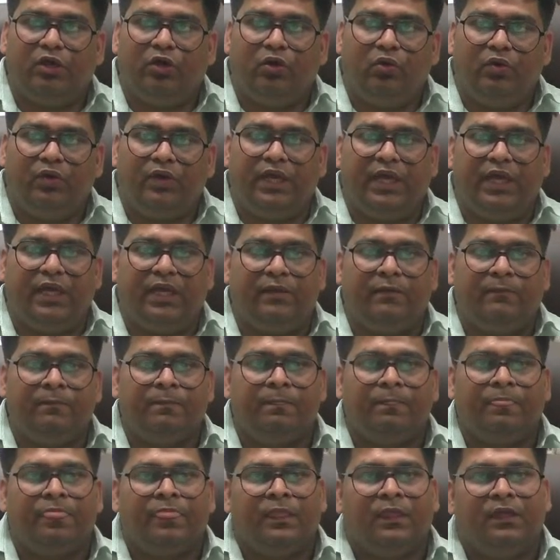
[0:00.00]
Okay,
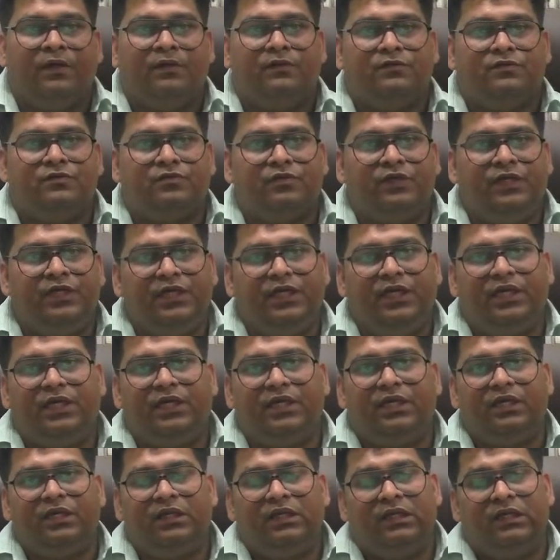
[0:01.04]
so
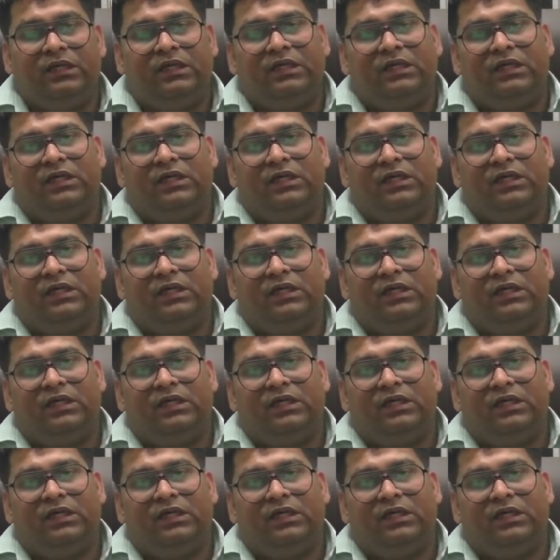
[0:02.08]
here